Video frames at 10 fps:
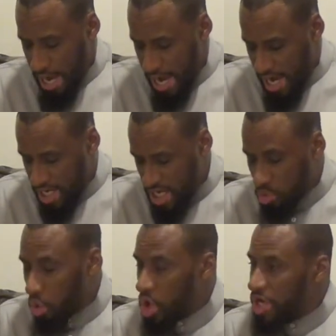And
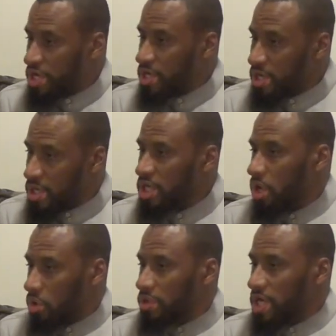he would, you
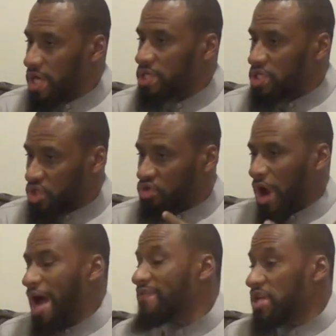know, just
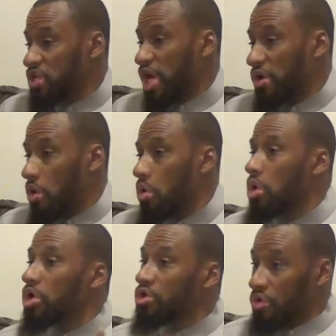strive in
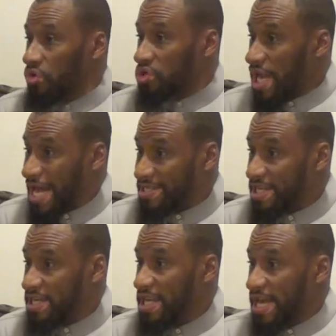general during those
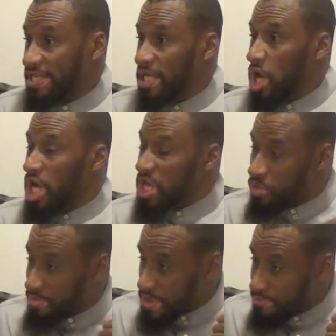last ten days. He would